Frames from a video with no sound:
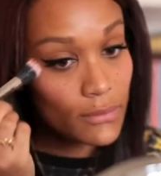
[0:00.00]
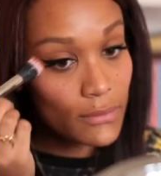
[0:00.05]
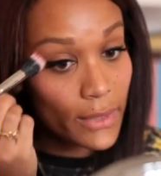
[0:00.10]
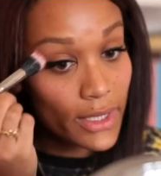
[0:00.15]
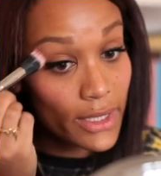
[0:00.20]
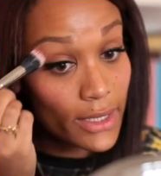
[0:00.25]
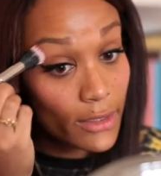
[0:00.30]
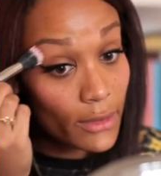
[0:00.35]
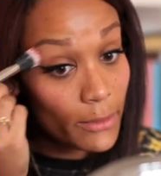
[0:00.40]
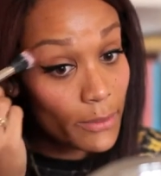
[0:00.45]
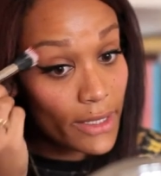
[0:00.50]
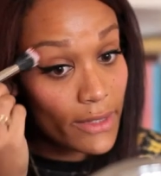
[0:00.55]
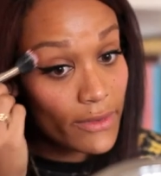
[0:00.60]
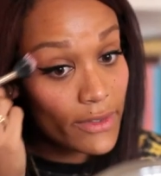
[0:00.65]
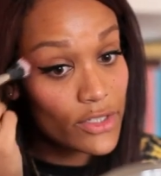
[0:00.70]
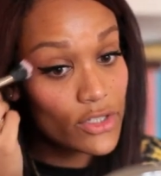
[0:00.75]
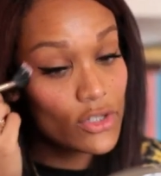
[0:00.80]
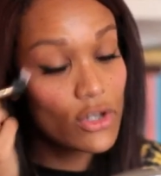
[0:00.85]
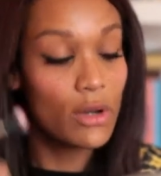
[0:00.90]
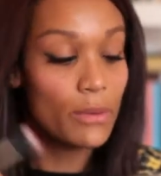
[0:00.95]
Add a little bit at
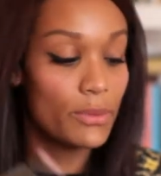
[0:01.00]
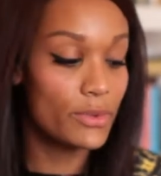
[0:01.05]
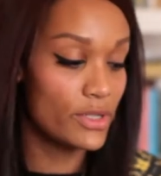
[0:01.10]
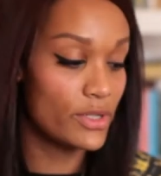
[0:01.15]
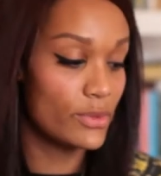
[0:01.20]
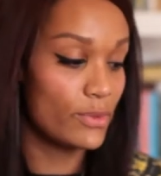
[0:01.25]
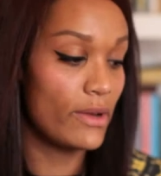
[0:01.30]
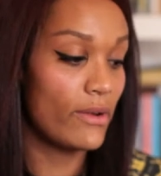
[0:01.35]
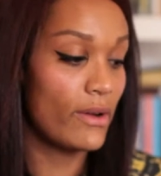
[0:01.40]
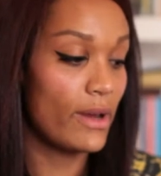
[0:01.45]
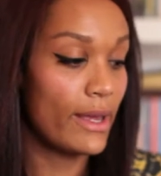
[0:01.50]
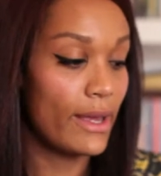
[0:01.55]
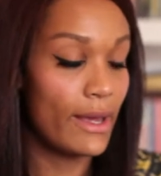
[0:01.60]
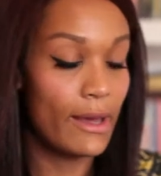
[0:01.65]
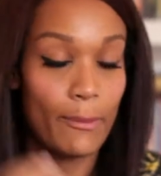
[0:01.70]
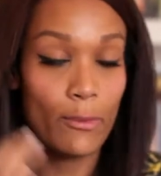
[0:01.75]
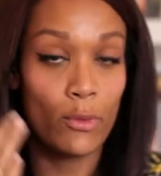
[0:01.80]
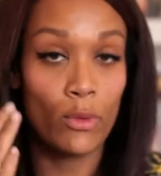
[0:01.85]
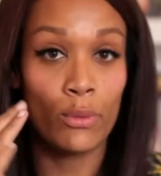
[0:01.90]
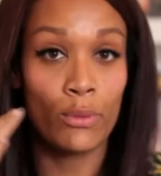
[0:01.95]
the top, just where I
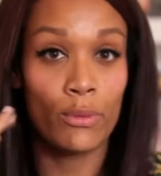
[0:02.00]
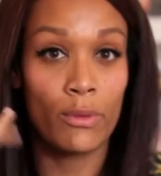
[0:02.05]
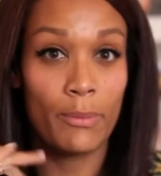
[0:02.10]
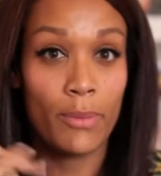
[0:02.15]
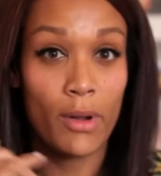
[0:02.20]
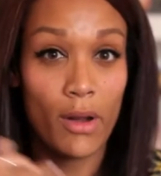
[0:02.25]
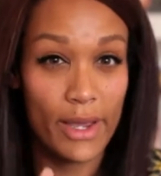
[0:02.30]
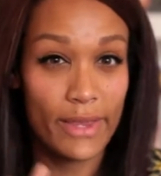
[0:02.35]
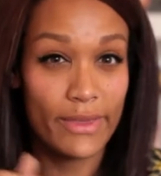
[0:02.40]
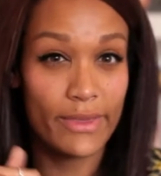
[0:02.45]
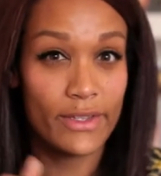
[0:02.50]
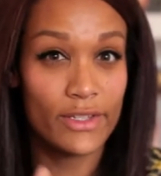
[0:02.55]
applied